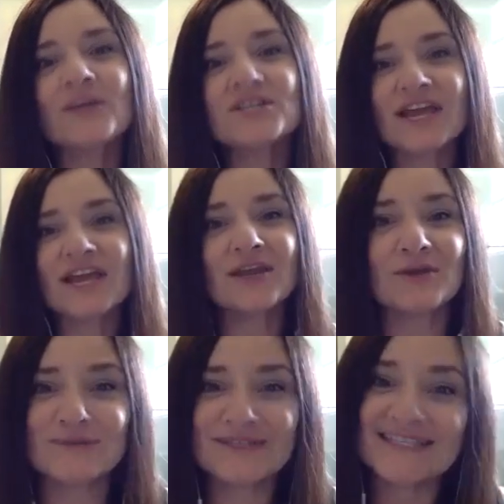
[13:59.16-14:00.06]
I wish I
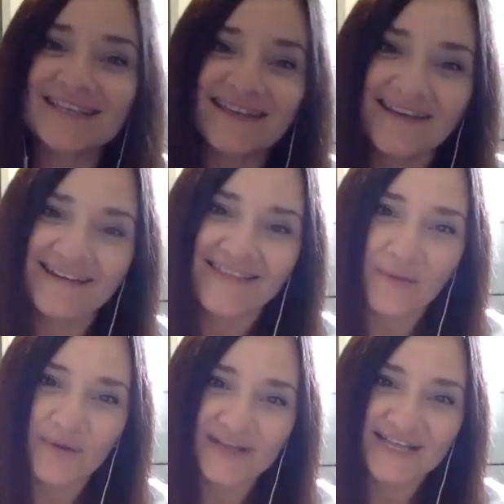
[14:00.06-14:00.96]
knews
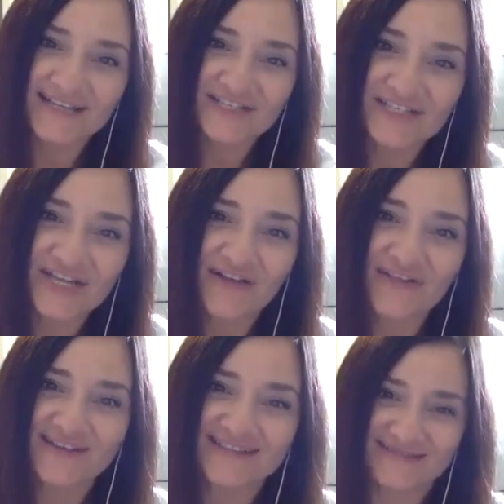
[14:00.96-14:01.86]
that we'd like to share
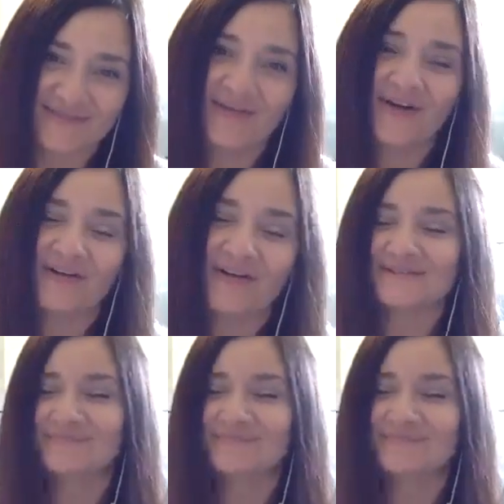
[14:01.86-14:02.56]
on these calls.